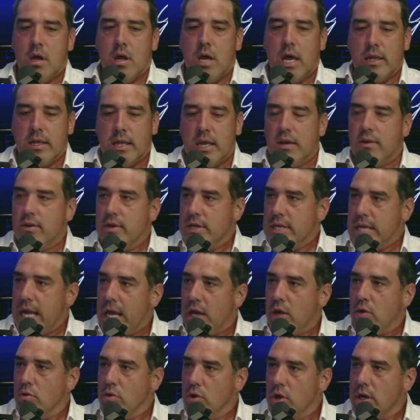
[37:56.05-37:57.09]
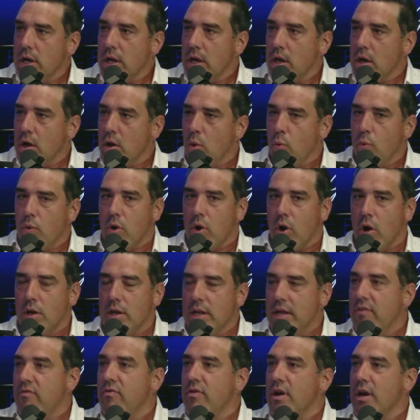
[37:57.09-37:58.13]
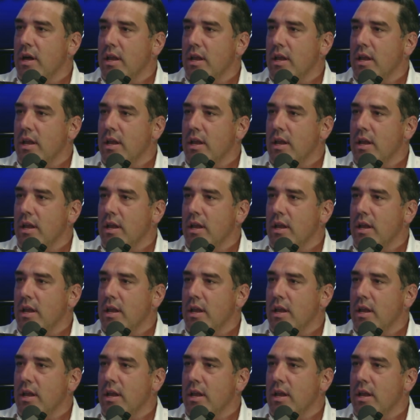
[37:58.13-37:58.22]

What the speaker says: At the end of the day, you look at it and go, we're all living a